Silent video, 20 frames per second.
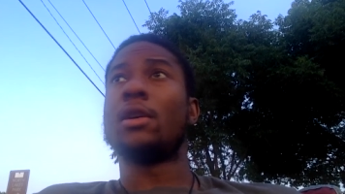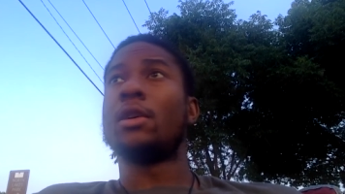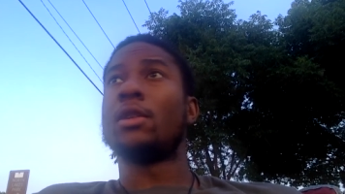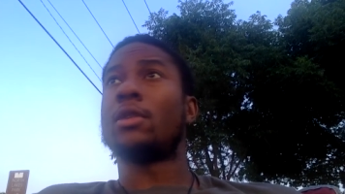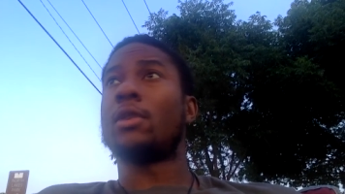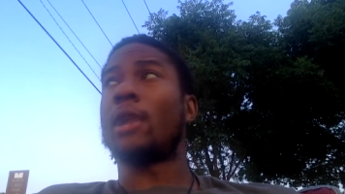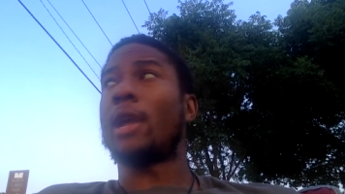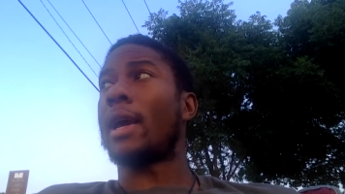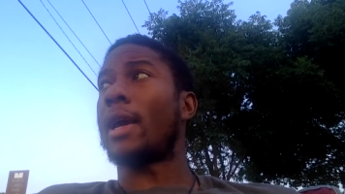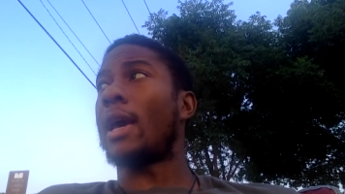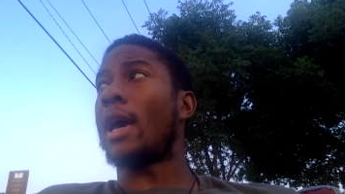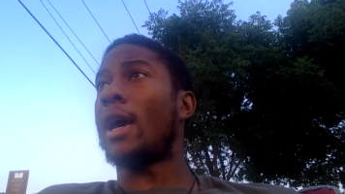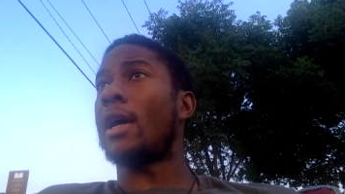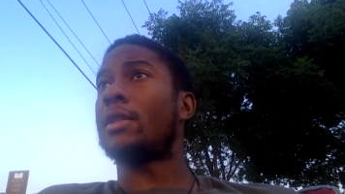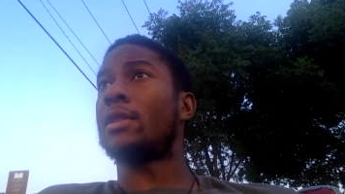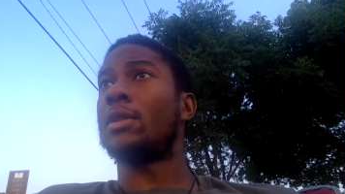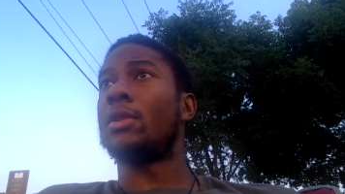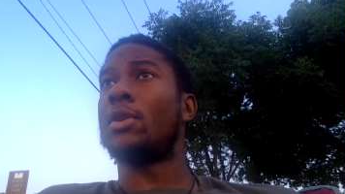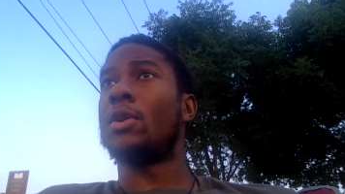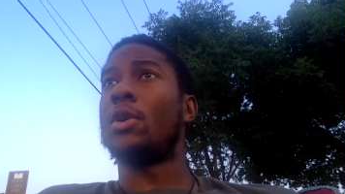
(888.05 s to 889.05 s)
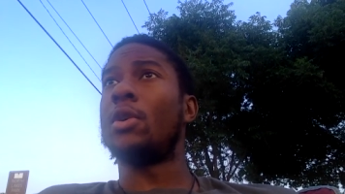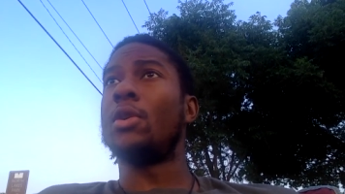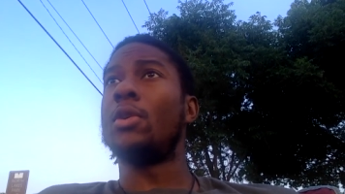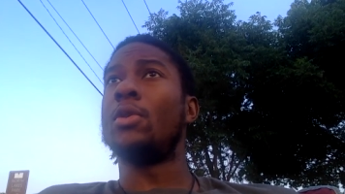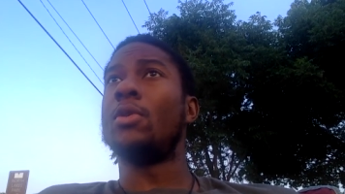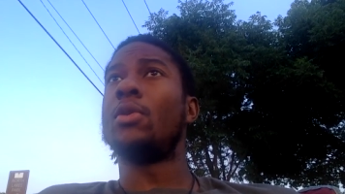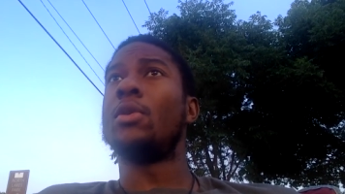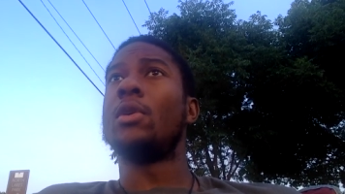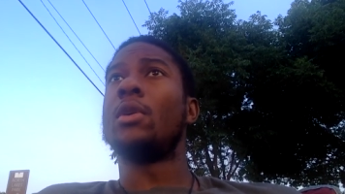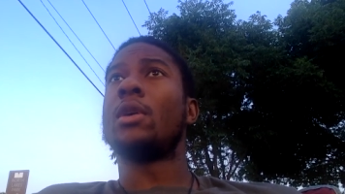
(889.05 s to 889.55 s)
So that gas and
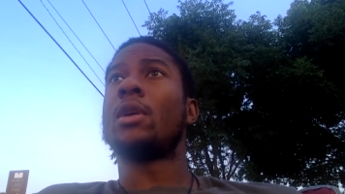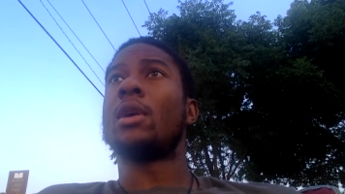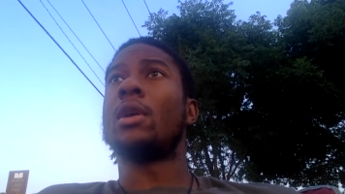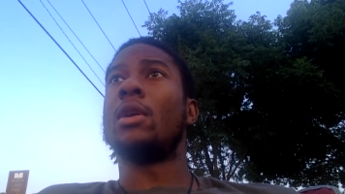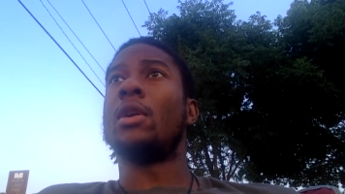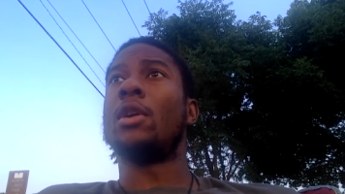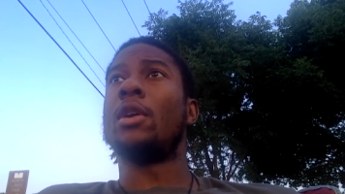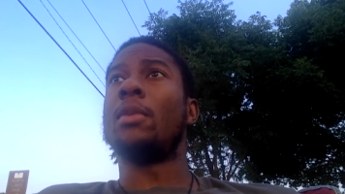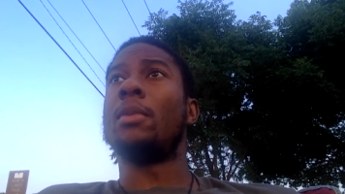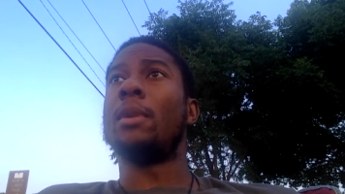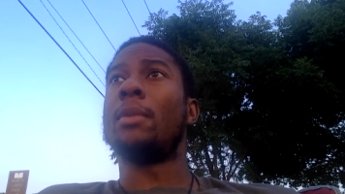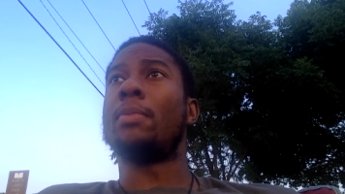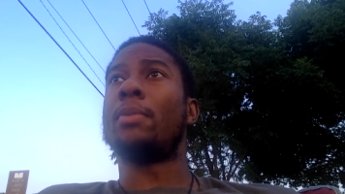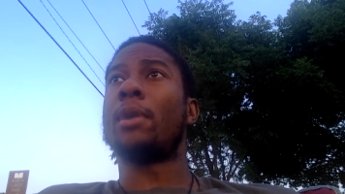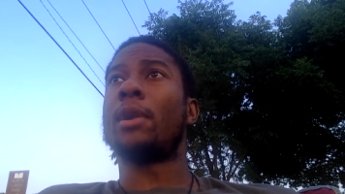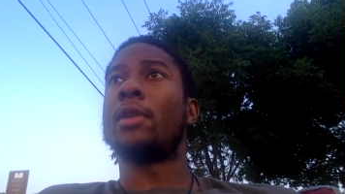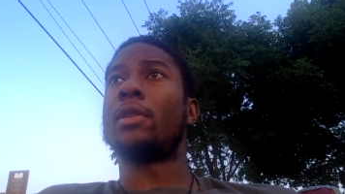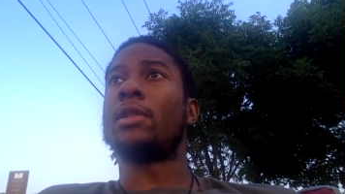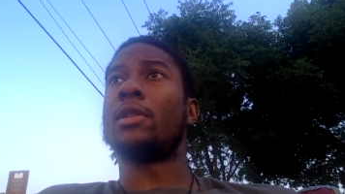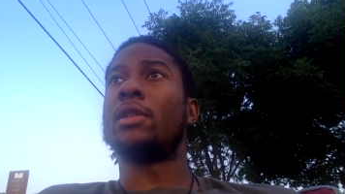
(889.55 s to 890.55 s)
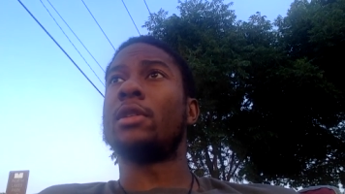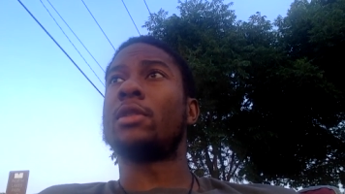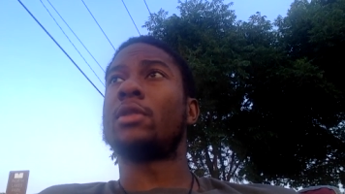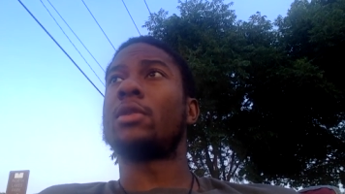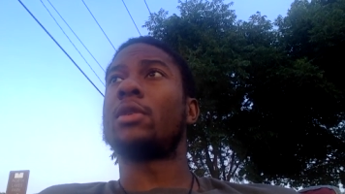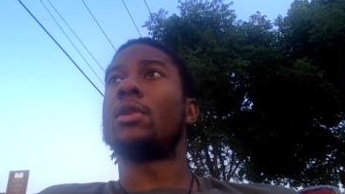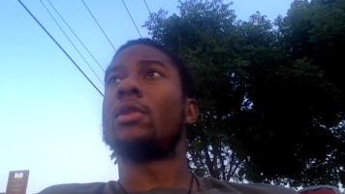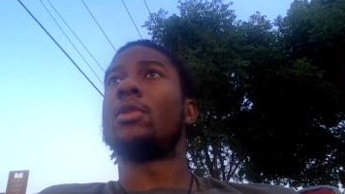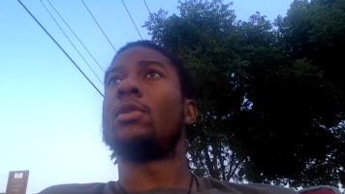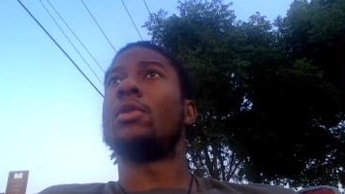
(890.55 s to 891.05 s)
oil can only be
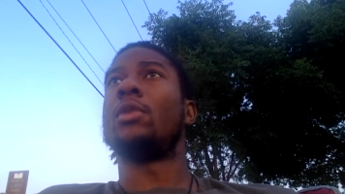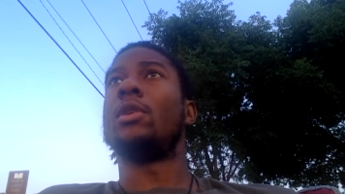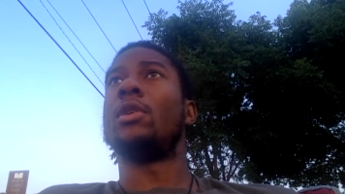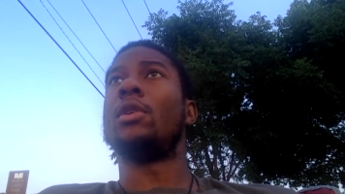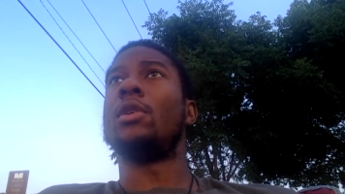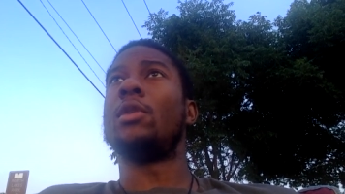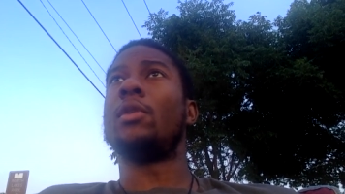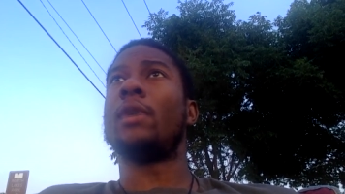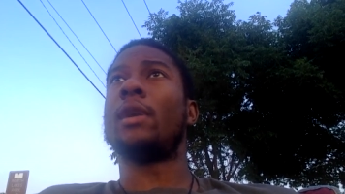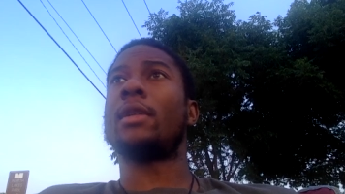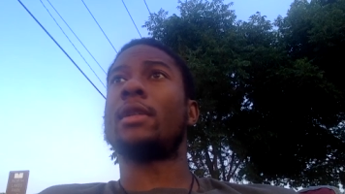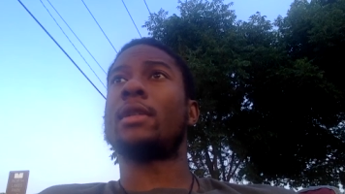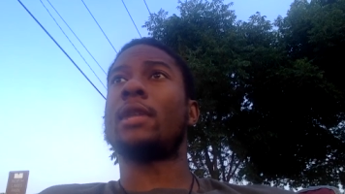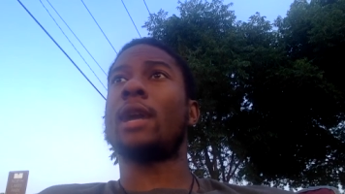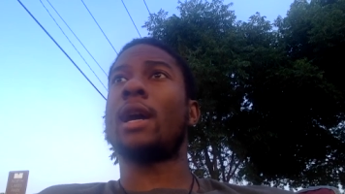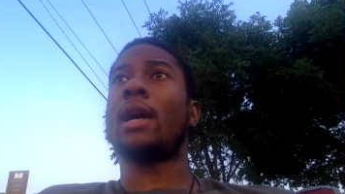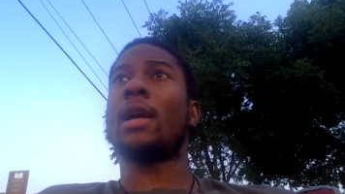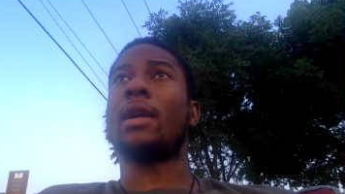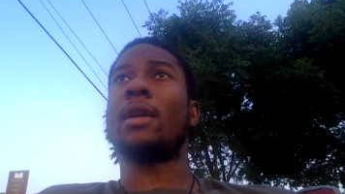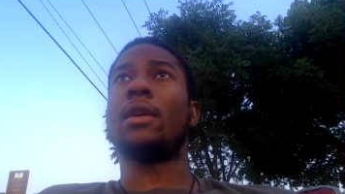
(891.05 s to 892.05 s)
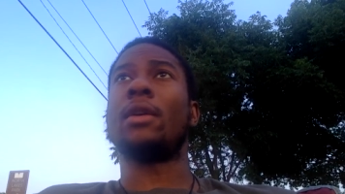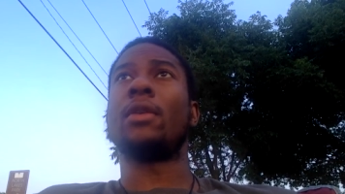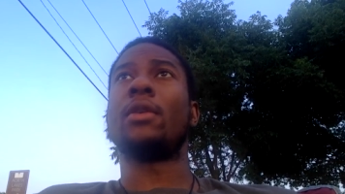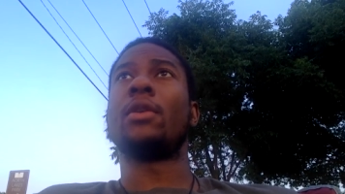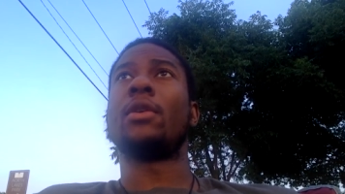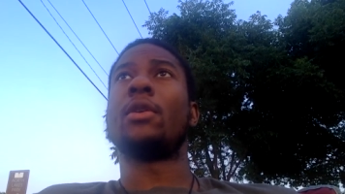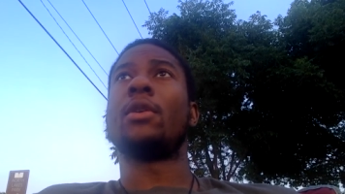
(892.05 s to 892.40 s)
purchased through the US dollar.